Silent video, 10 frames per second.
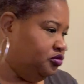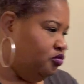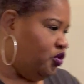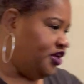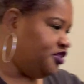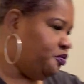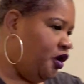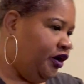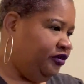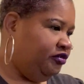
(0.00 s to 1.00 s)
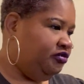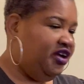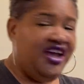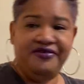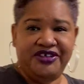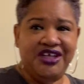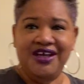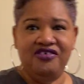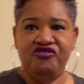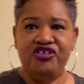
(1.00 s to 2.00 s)
waist part. Everything
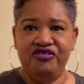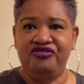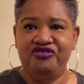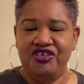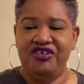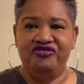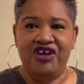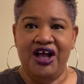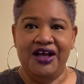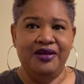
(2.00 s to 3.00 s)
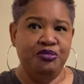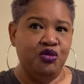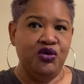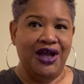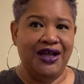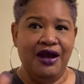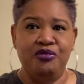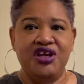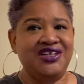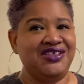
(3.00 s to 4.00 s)
else fit fine, but when I got
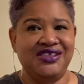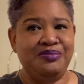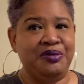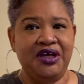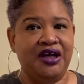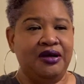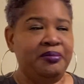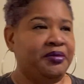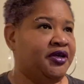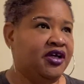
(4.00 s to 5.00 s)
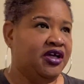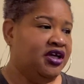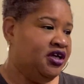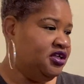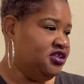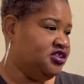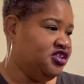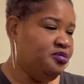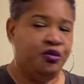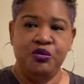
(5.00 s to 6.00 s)
ready to zip it up, the
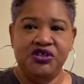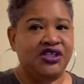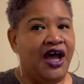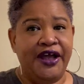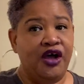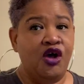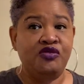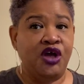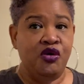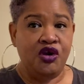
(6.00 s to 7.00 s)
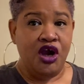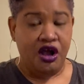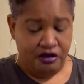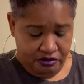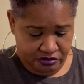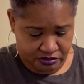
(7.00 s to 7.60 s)
zipper was like, oh no, girl,